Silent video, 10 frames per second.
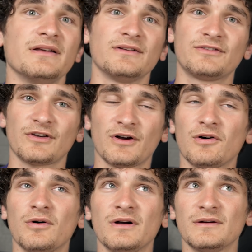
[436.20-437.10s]

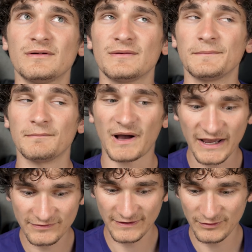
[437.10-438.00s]
So
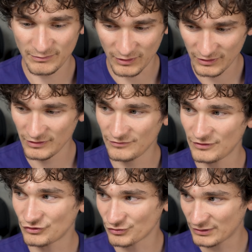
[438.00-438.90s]
my favorite part of the
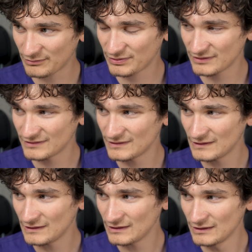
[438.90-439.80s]
trip
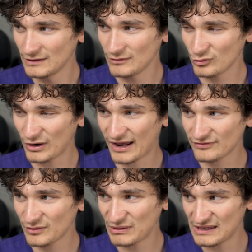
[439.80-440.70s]
would have
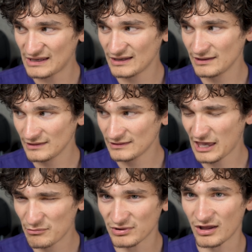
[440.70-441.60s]
to be
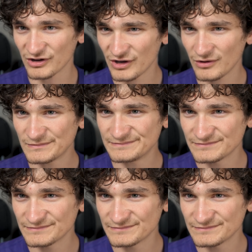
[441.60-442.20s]
Cape Blanco.